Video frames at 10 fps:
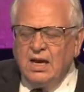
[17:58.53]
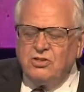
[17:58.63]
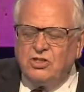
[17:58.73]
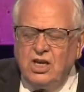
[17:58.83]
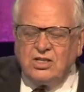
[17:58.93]
Now,
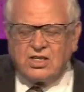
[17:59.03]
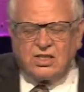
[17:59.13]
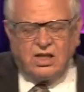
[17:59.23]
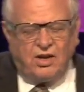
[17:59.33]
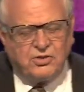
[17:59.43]

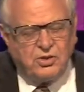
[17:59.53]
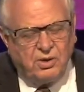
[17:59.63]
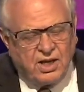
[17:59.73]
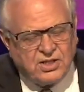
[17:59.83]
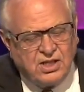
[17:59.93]
Jesus' love
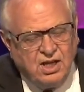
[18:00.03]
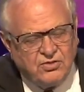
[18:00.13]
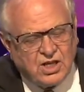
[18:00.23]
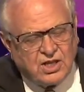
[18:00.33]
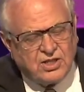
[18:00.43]
to us
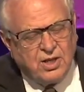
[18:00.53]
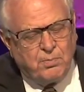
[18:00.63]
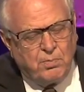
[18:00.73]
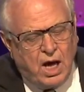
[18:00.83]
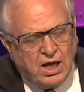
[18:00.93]
gives us the
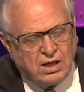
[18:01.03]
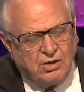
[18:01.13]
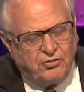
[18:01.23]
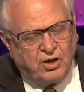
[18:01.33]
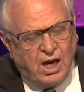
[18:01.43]

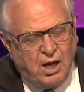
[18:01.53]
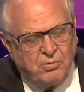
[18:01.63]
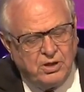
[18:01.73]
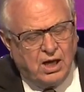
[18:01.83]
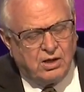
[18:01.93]
model for how
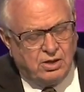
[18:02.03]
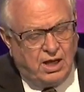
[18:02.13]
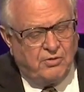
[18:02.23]
we are to